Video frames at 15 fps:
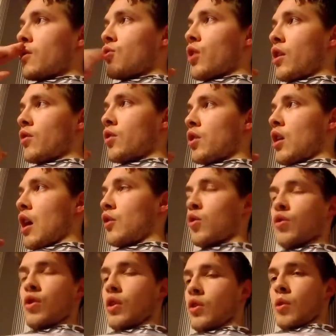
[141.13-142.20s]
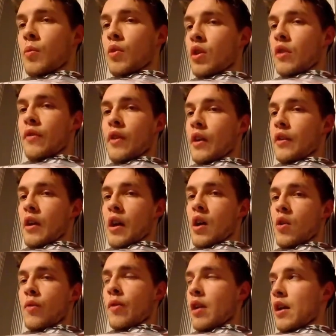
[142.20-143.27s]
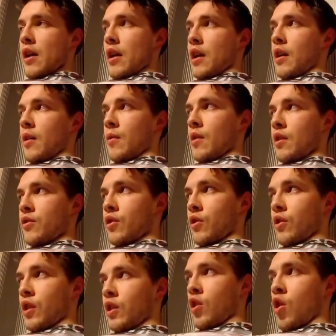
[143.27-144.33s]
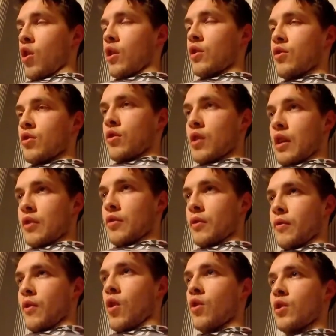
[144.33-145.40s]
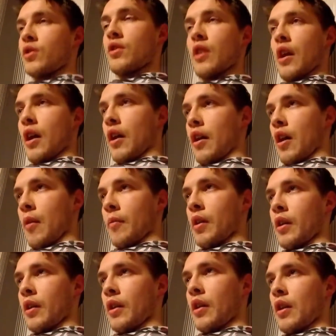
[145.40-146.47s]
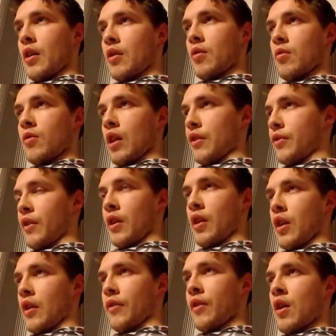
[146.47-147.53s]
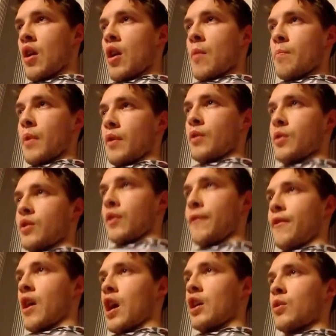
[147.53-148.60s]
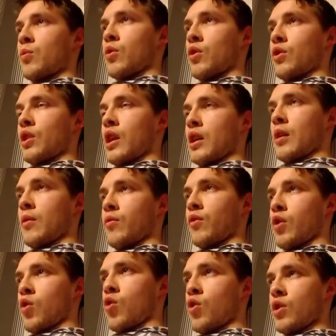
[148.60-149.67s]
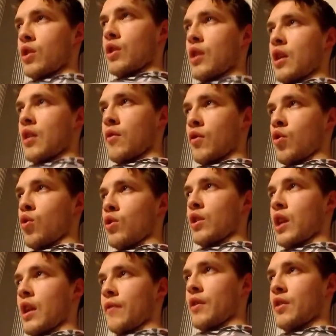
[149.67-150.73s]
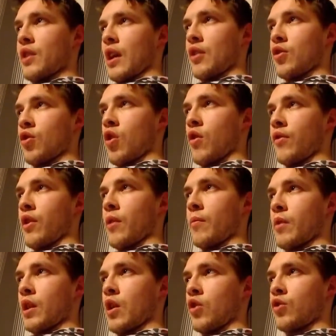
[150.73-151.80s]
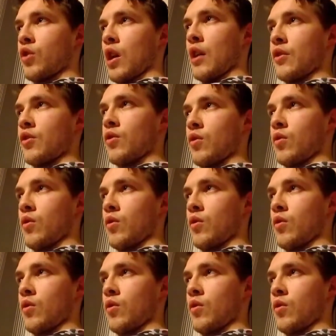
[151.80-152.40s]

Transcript: generally, I don't think they were going to find that out until they got into the actual forest. I mean, that's fair enough. But this, the fact was, he recorded every section of him. He also had